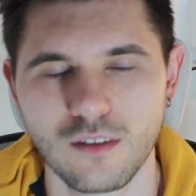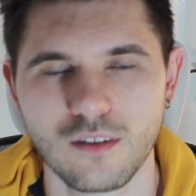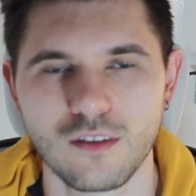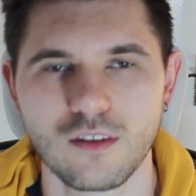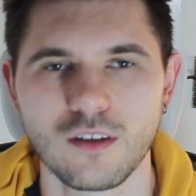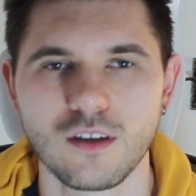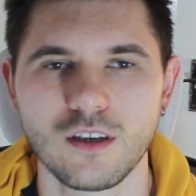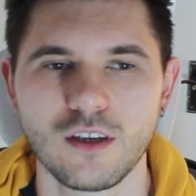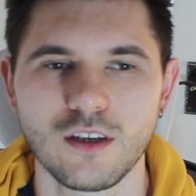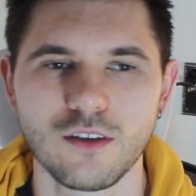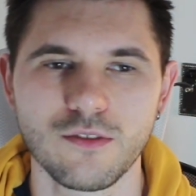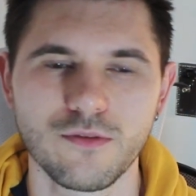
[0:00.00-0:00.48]

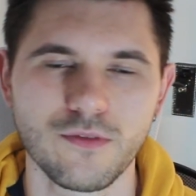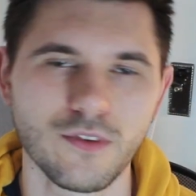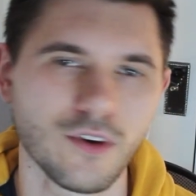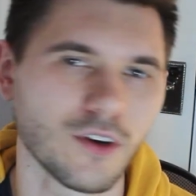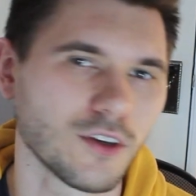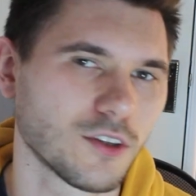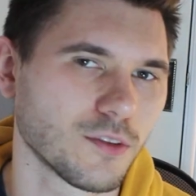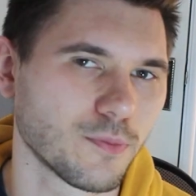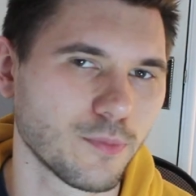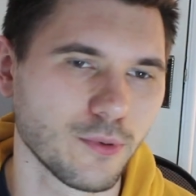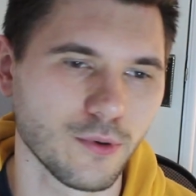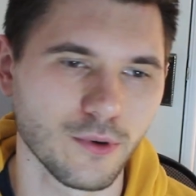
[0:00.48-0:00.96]
The
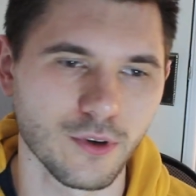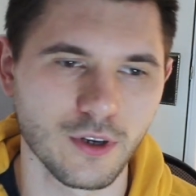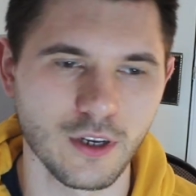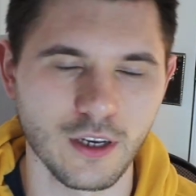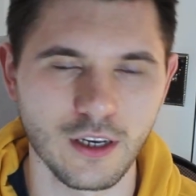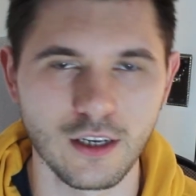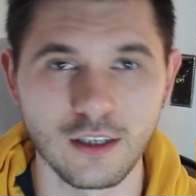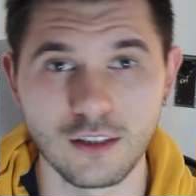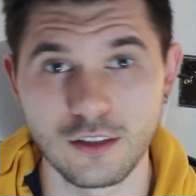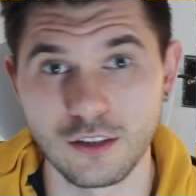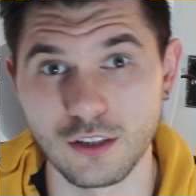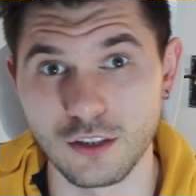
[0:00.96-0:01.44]
first
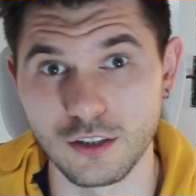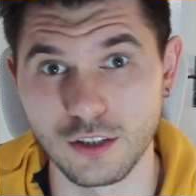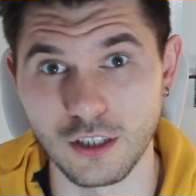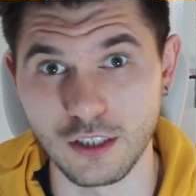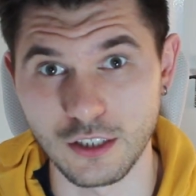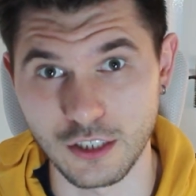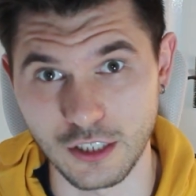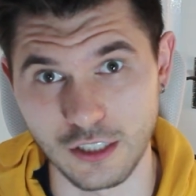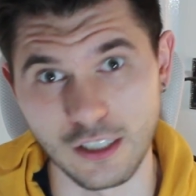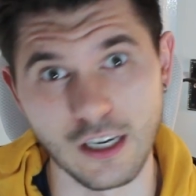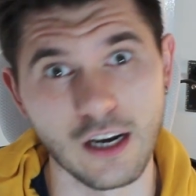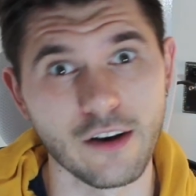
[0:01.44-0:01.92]
book is just
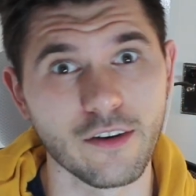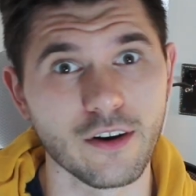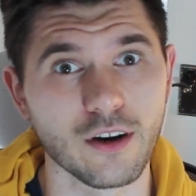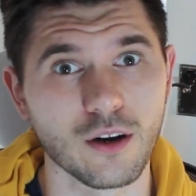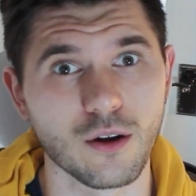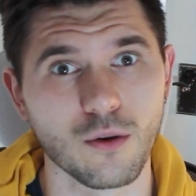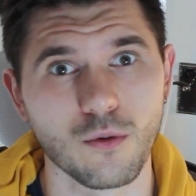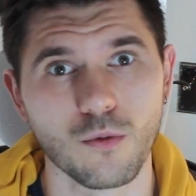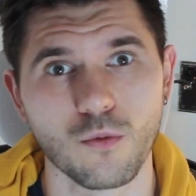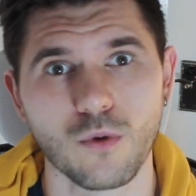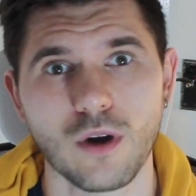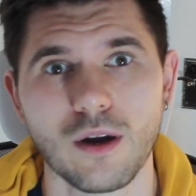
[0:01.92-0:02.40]
a
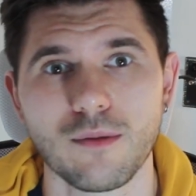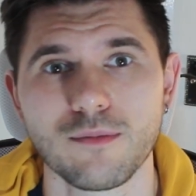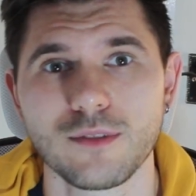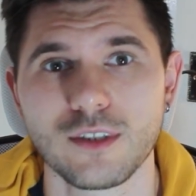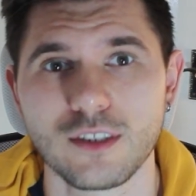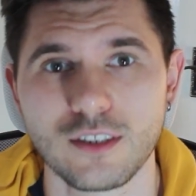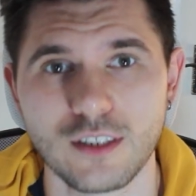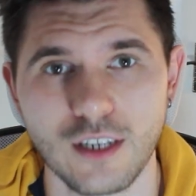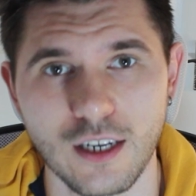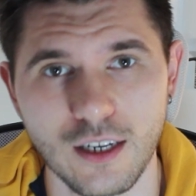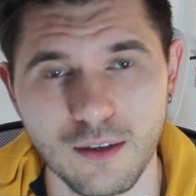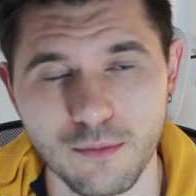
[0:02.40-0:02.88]
generic web
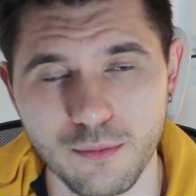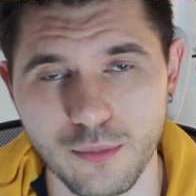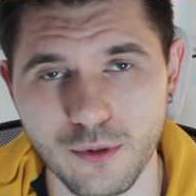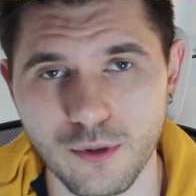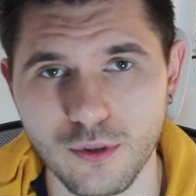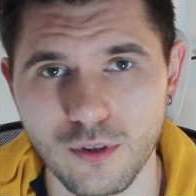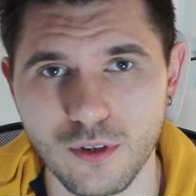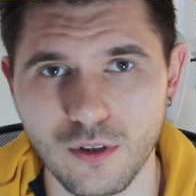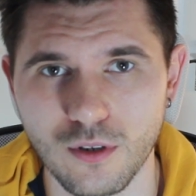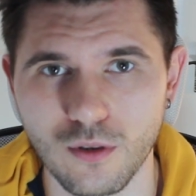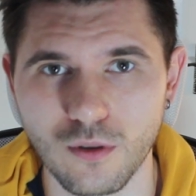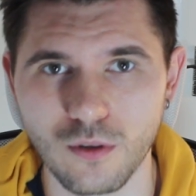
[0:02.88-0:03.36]
design
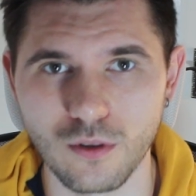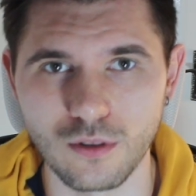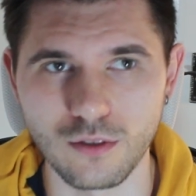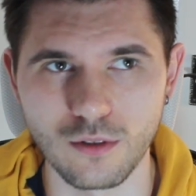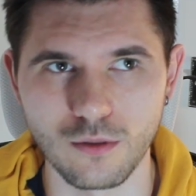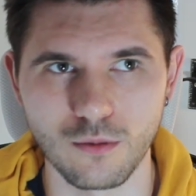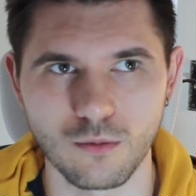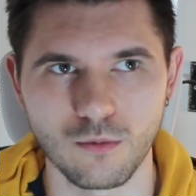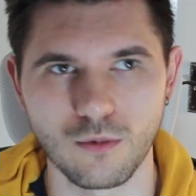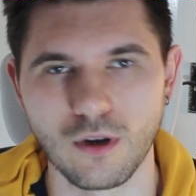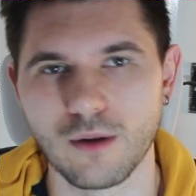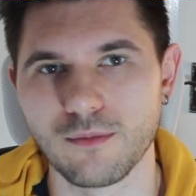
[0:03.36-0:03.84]
book
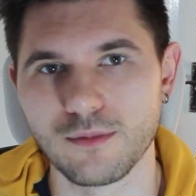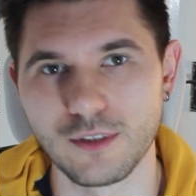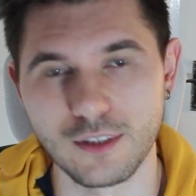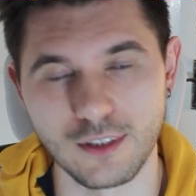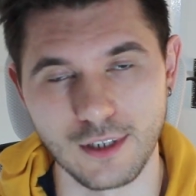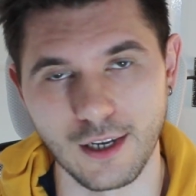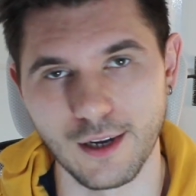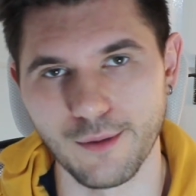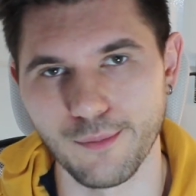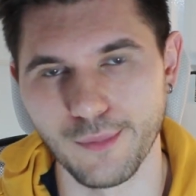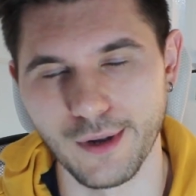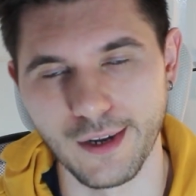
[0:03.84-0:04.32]
called Web
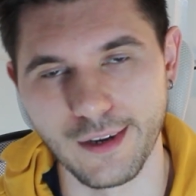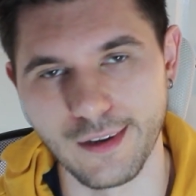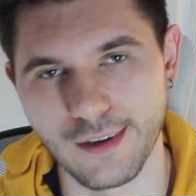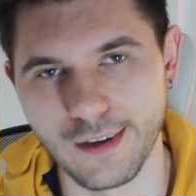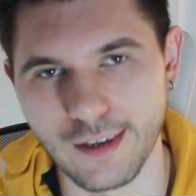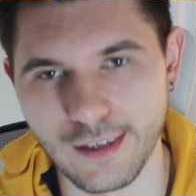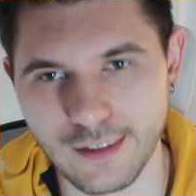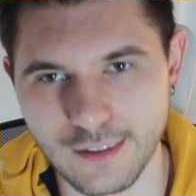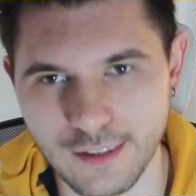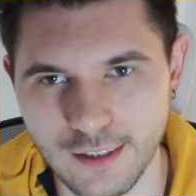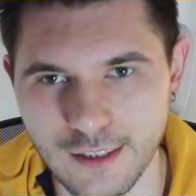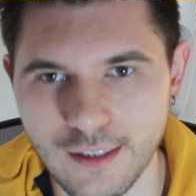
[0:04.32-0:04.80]
Design Made
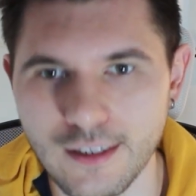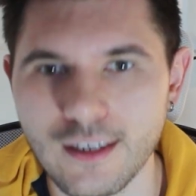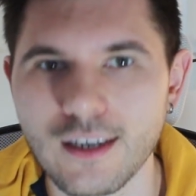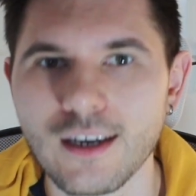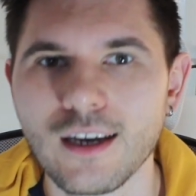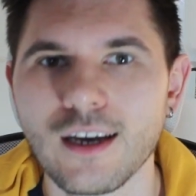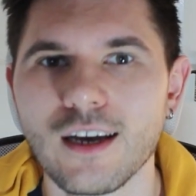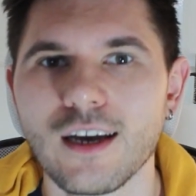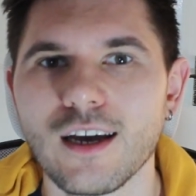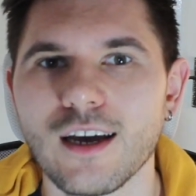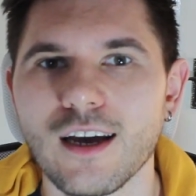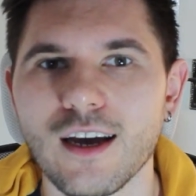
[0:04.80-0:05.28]
Easy,
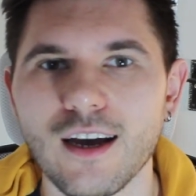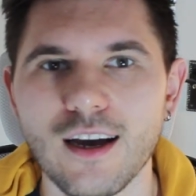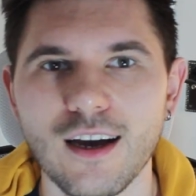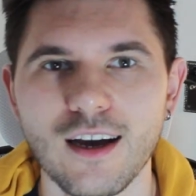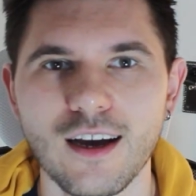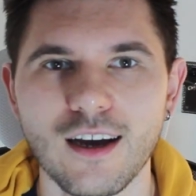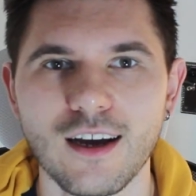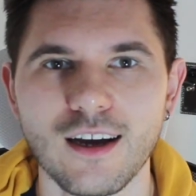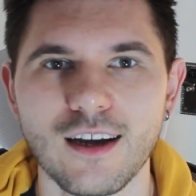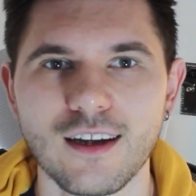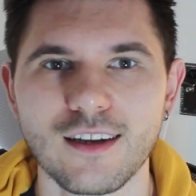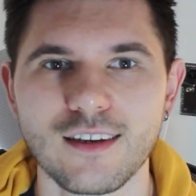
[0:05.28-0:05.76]

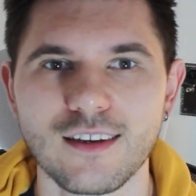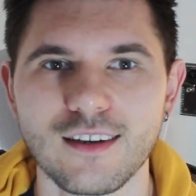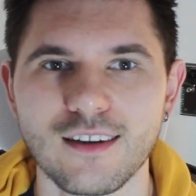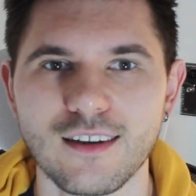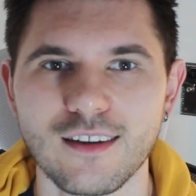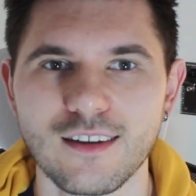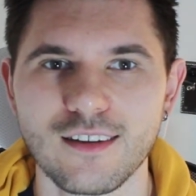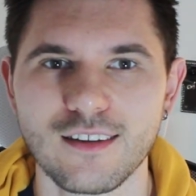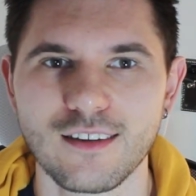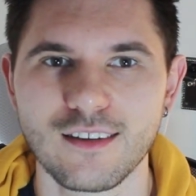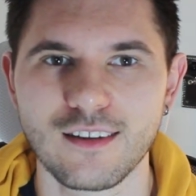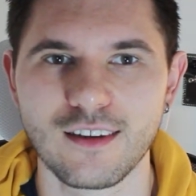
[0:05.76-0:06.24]

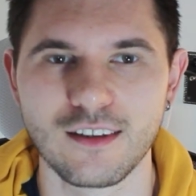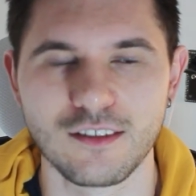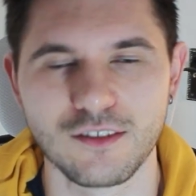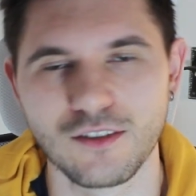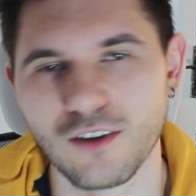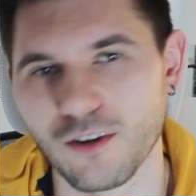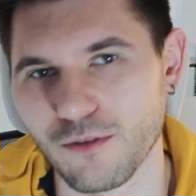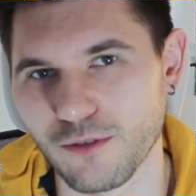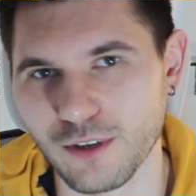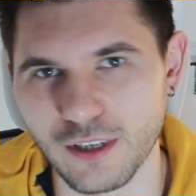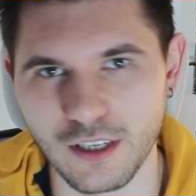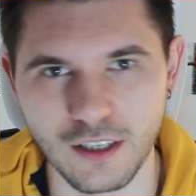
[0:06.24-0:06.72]
and
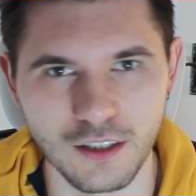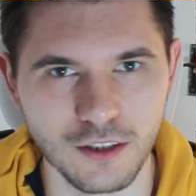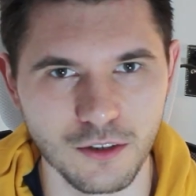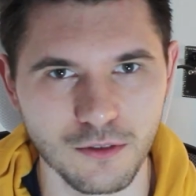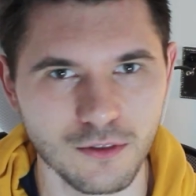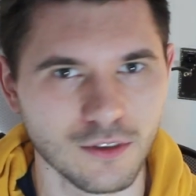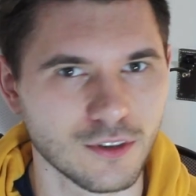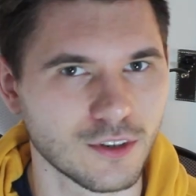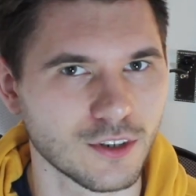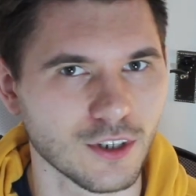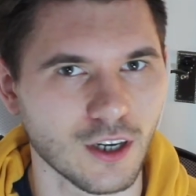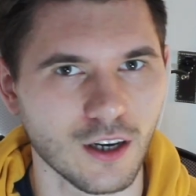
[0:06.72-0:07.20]
it's not really to
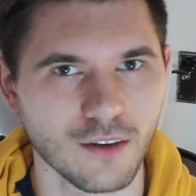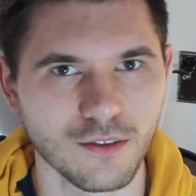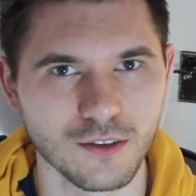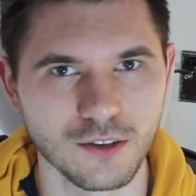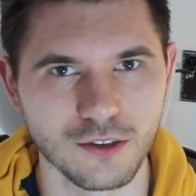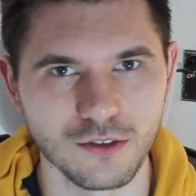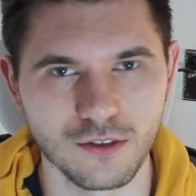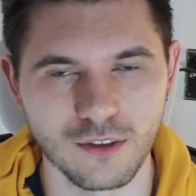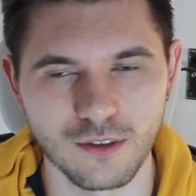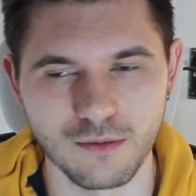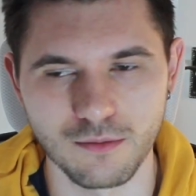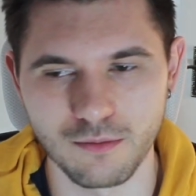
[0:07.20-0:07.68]
do with
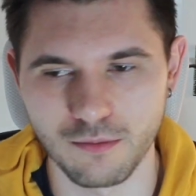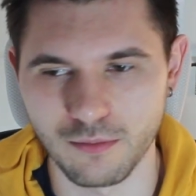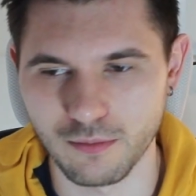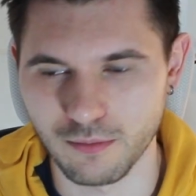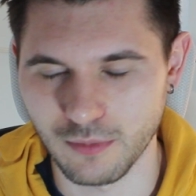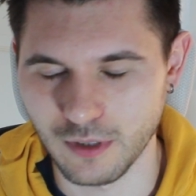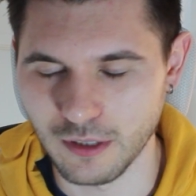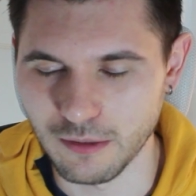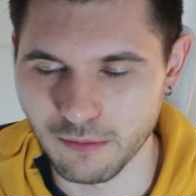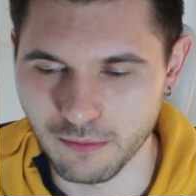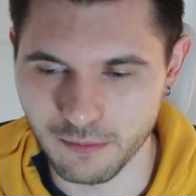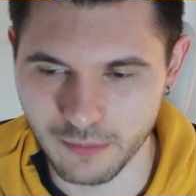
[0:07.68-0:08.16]
JavaScript
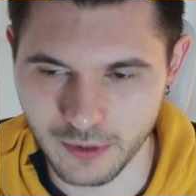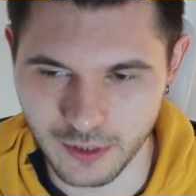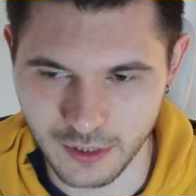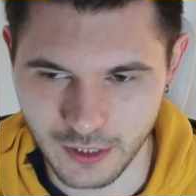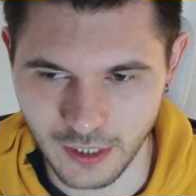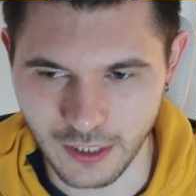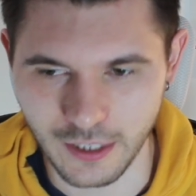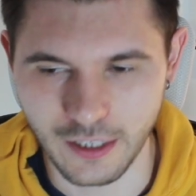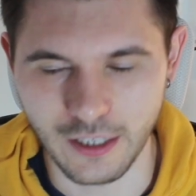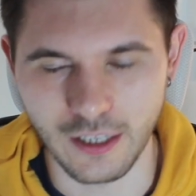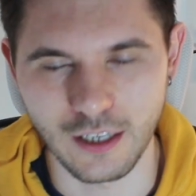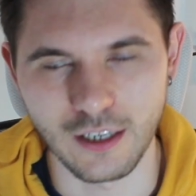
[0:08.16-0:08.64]
in
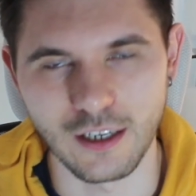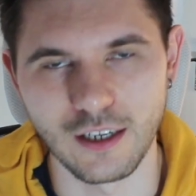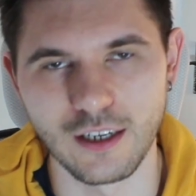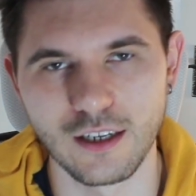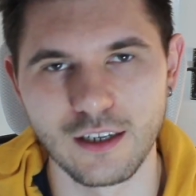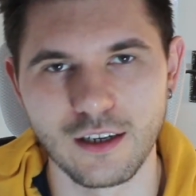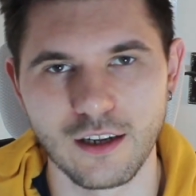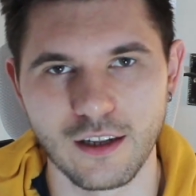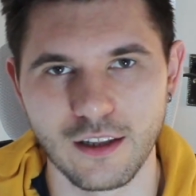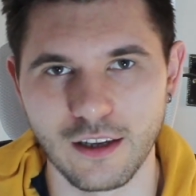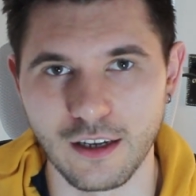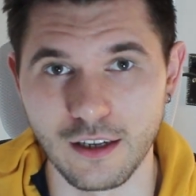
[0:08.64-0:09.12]

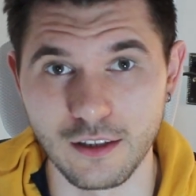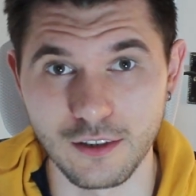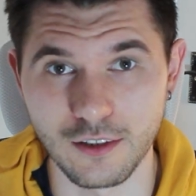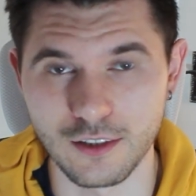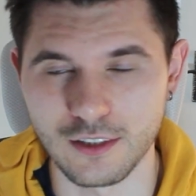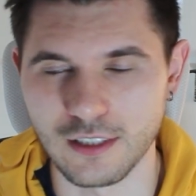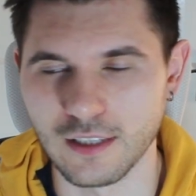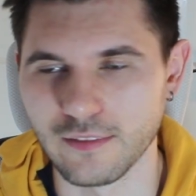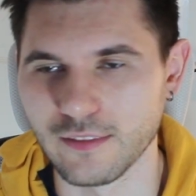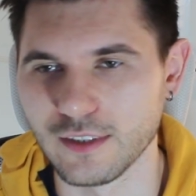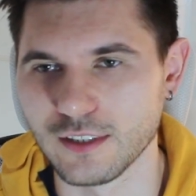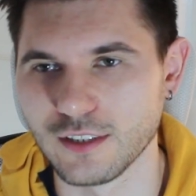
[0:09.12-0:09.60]
particular. I think it
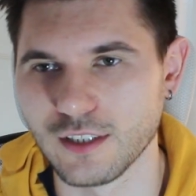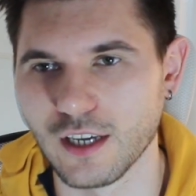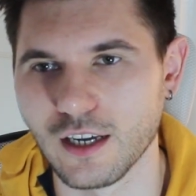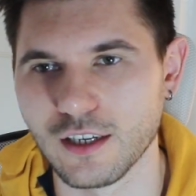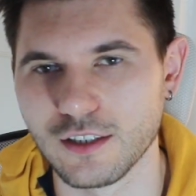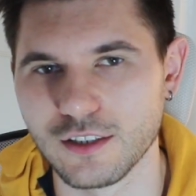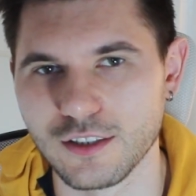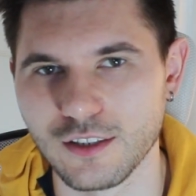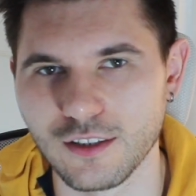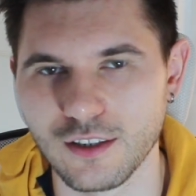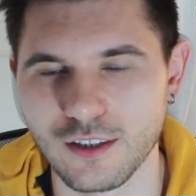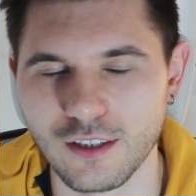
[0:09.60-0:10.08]
does have a
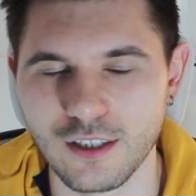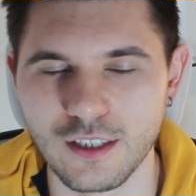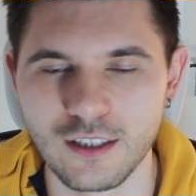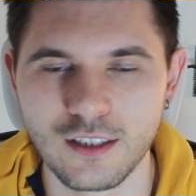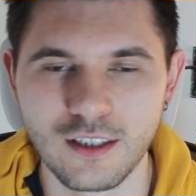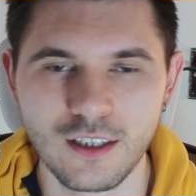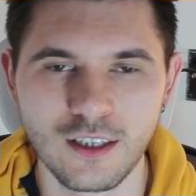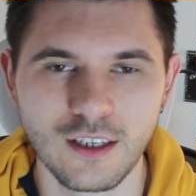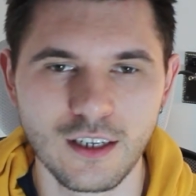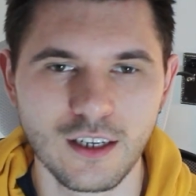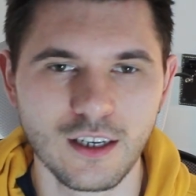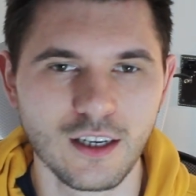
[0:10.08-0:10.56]
section on it.